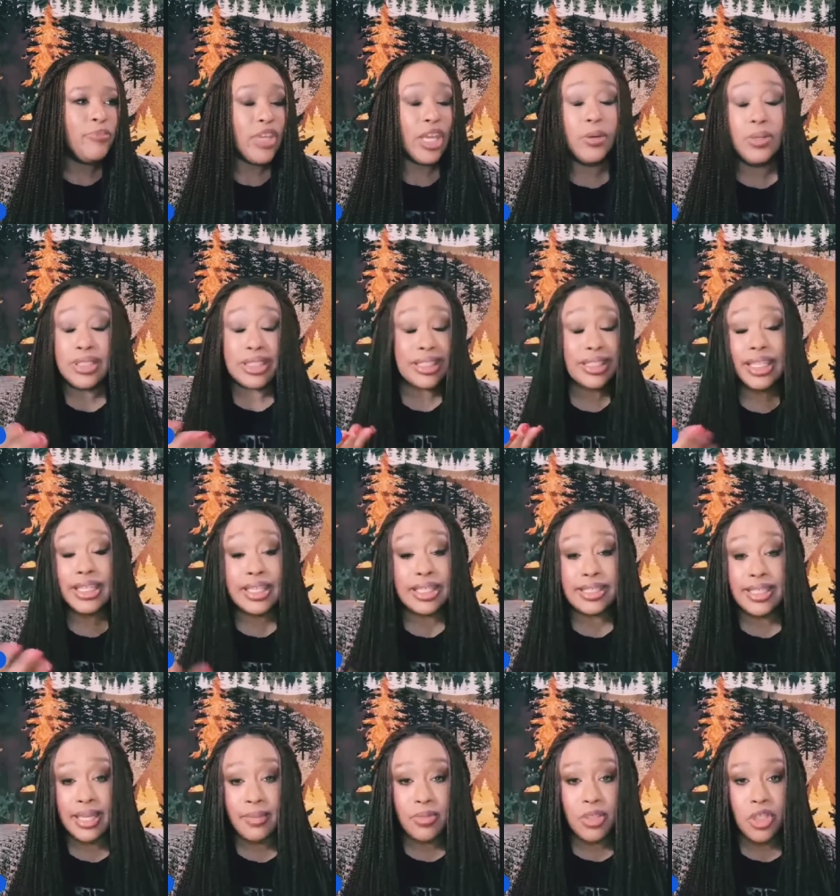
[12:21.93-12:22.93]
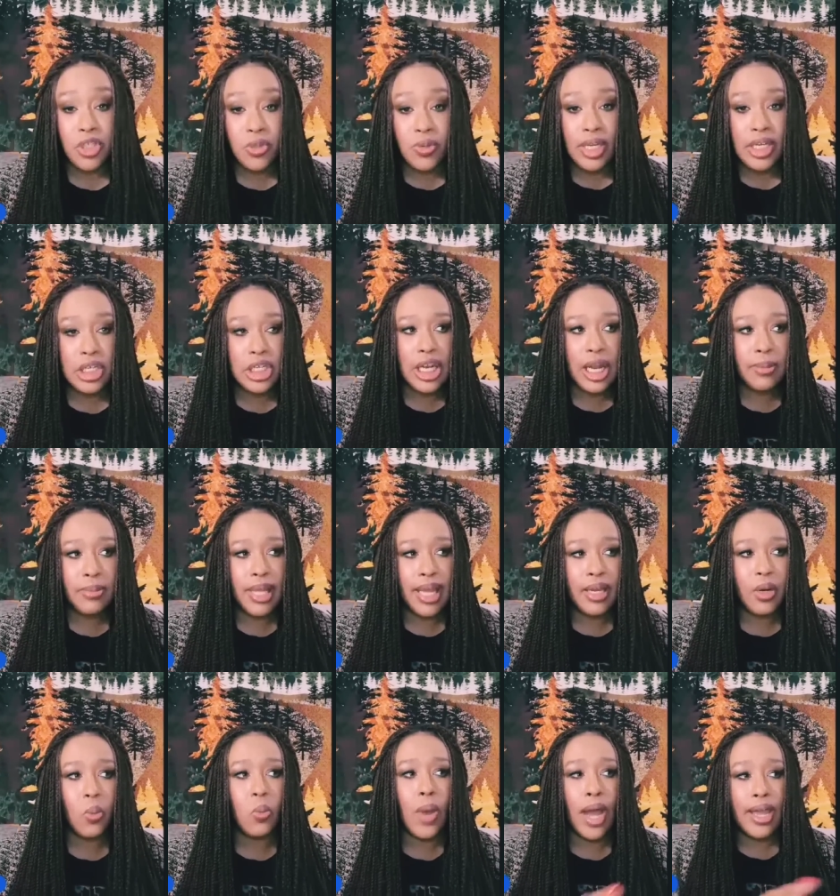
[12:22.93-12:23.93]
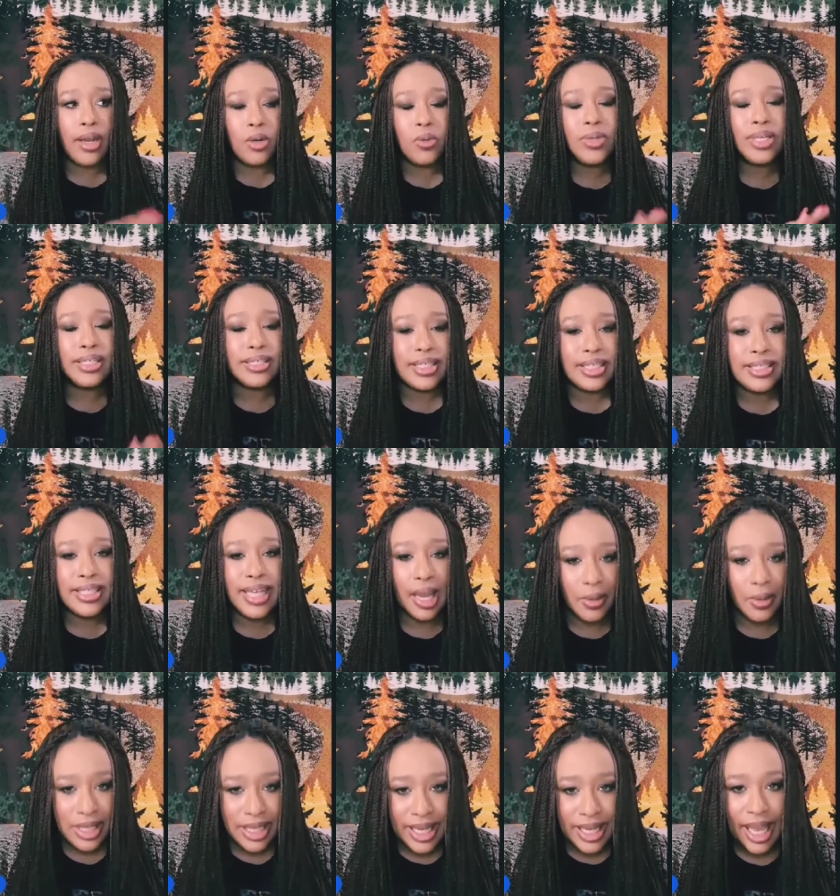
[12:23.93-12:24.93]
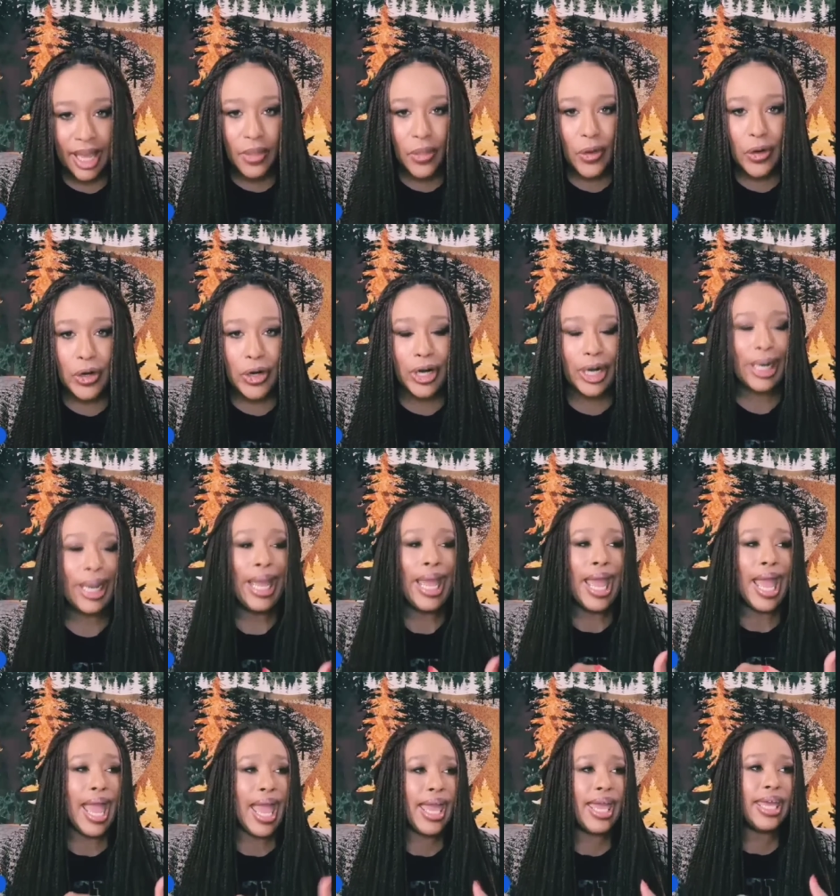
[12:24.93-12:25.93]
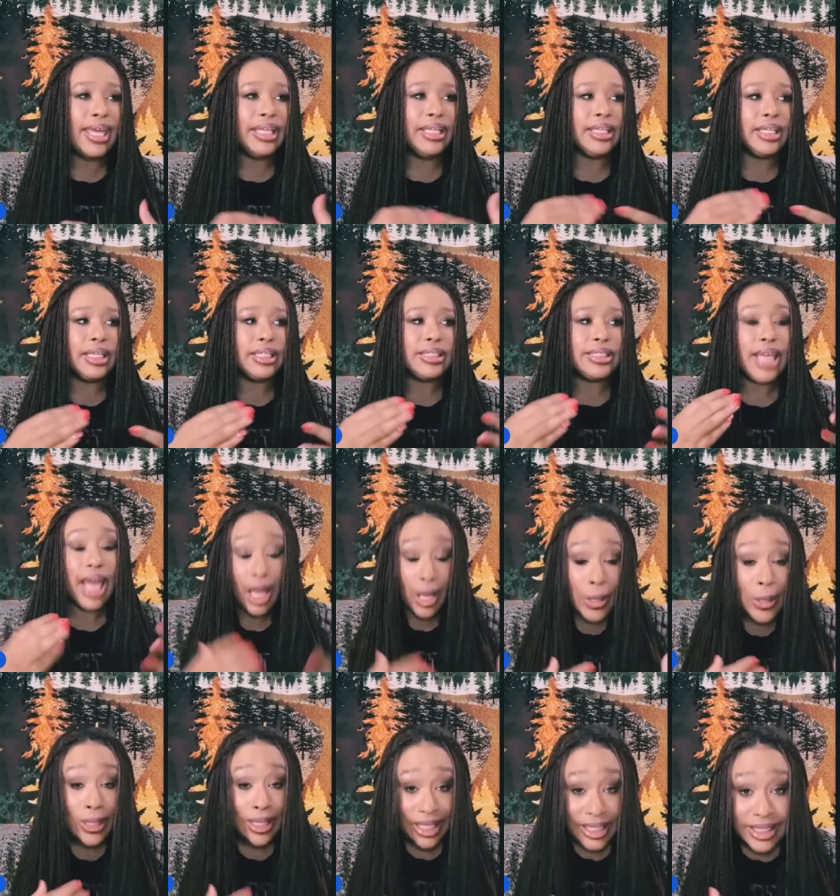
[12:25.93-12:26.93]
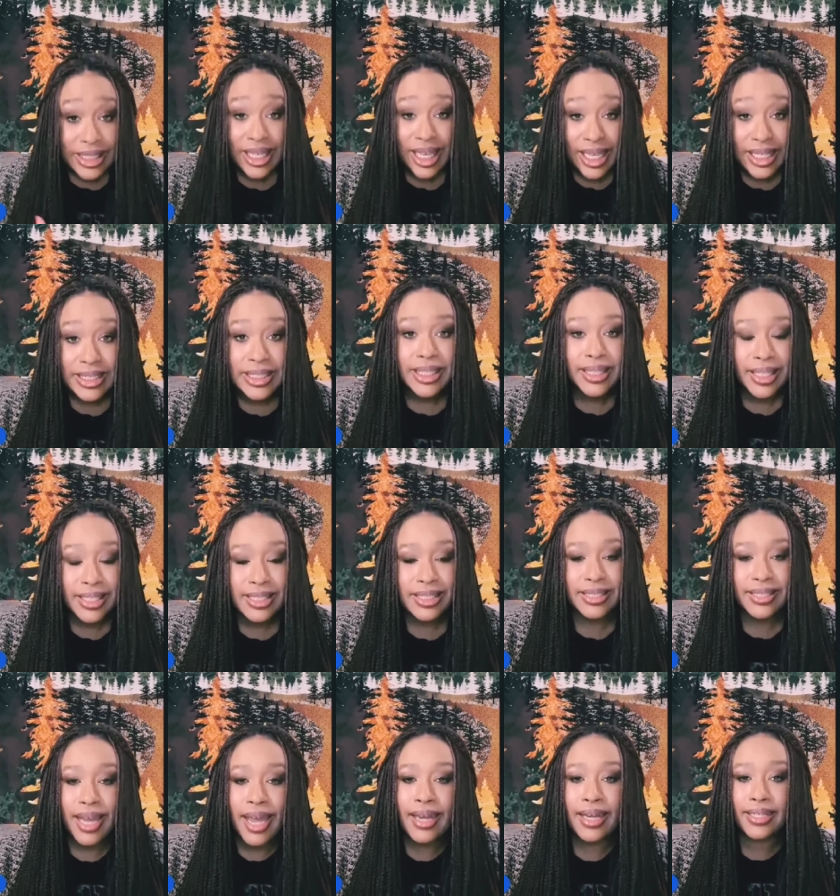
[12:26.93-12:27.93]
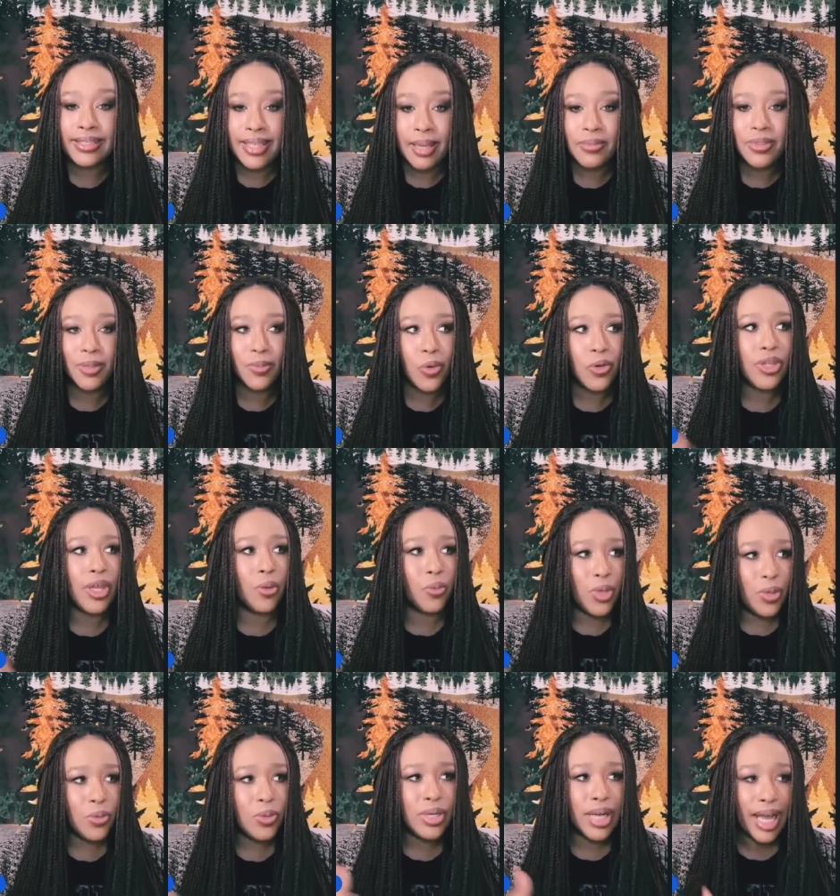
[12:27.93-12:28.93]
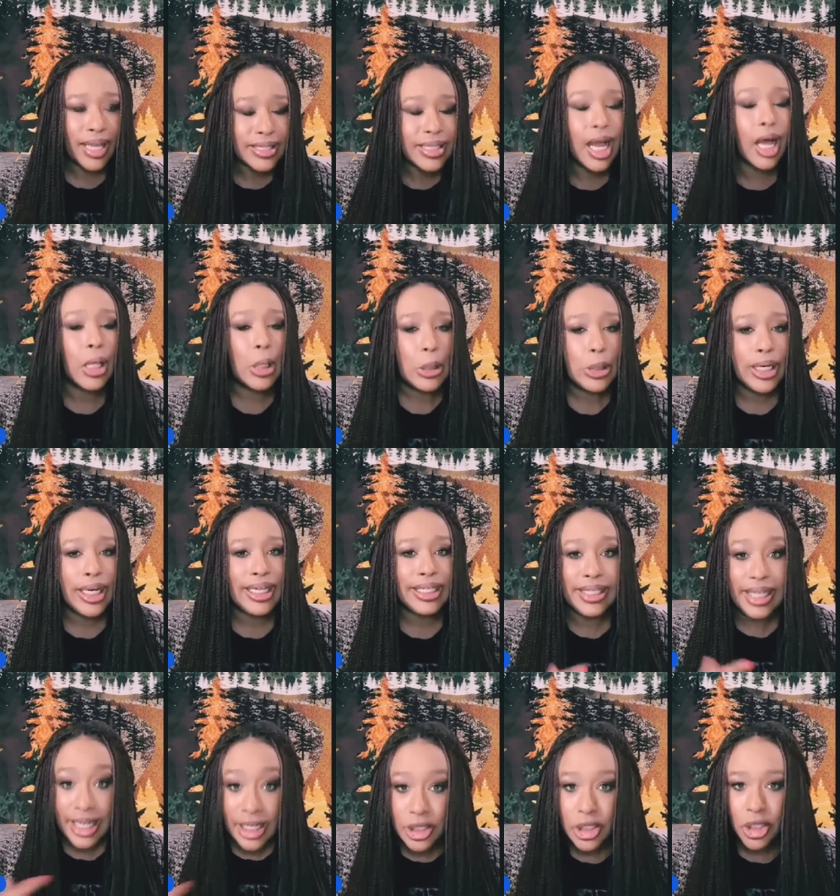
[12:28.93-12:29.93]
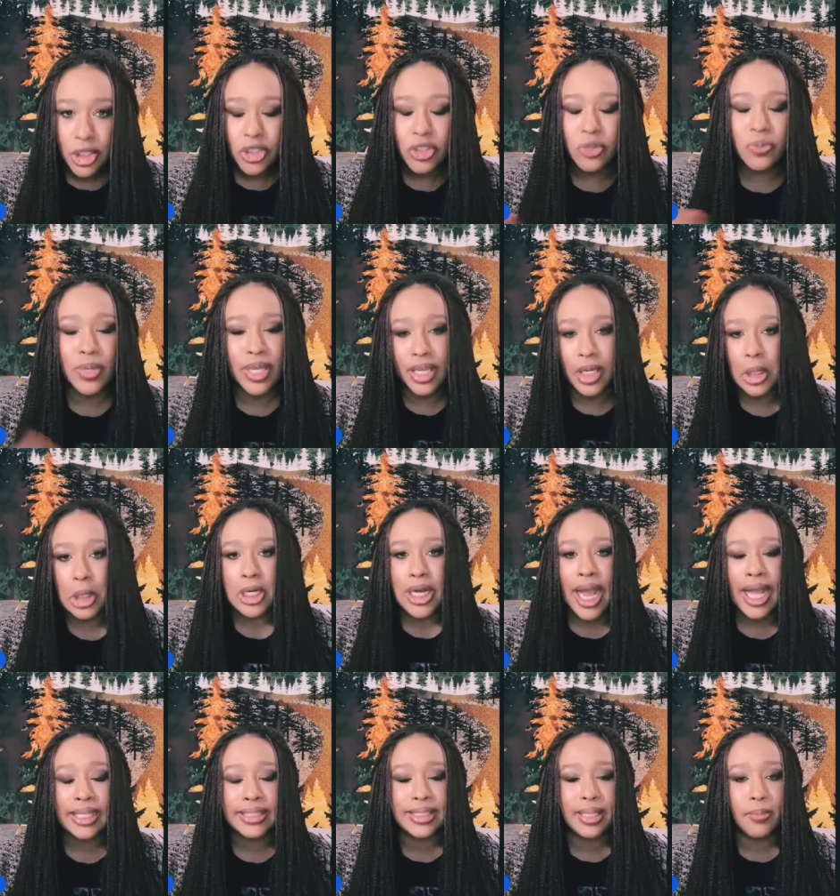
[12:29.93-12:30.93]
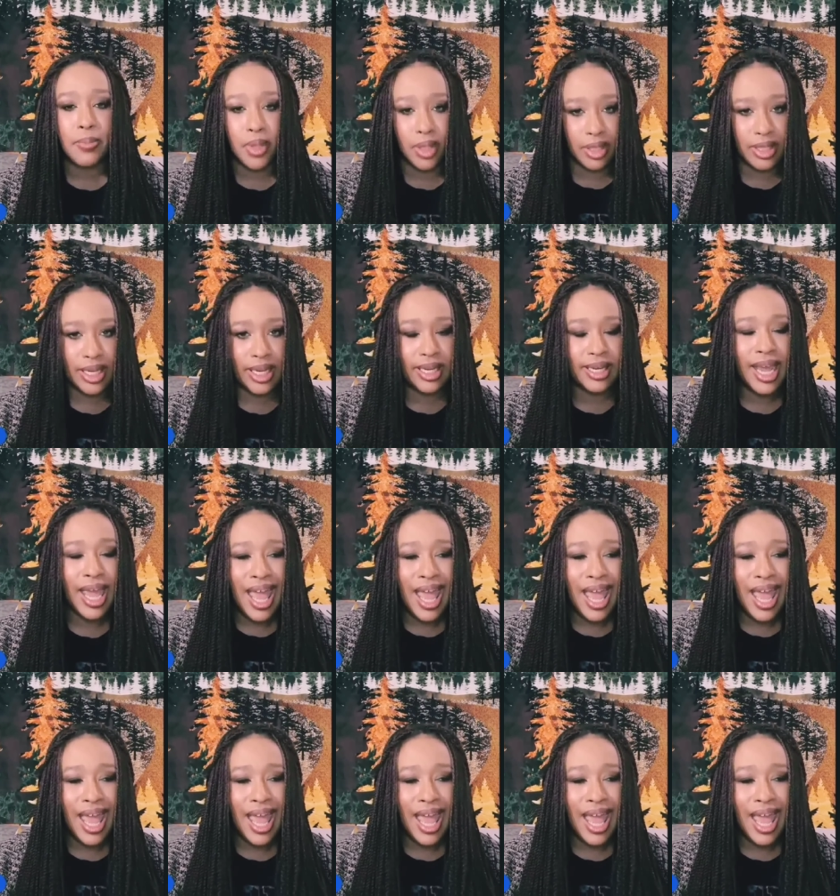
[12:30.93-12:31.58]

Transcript: it was just like the same situation. I'm like, why don't we sit down together and tell these kids that this is not acceptable, that we will not tolerate teachers being harassed and bullied?